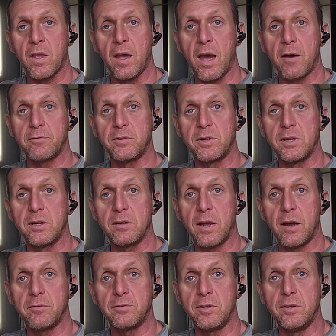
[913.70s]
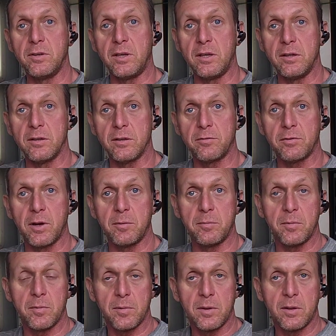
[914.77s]
after you heal
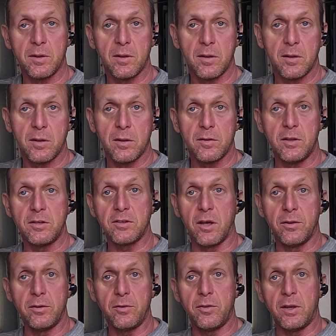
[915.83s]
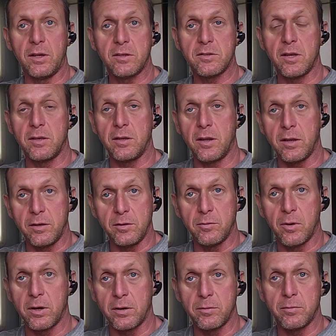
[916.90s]
from these other things, and
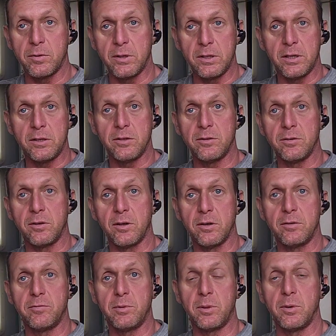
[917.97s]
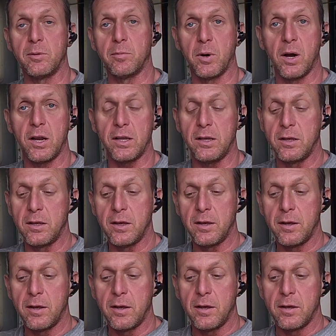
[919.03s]
you want to really do good with your body.
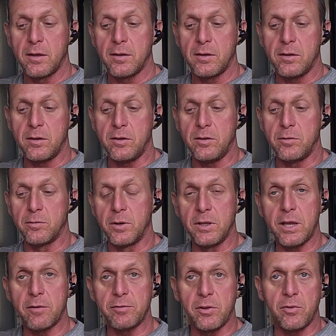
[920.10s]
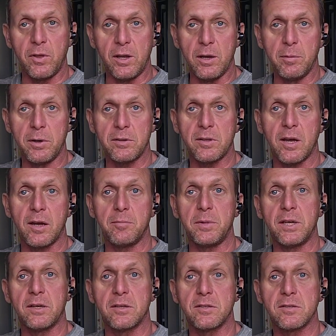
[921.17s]
You really have to think about that,
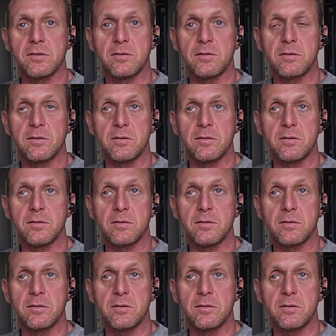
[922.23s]
because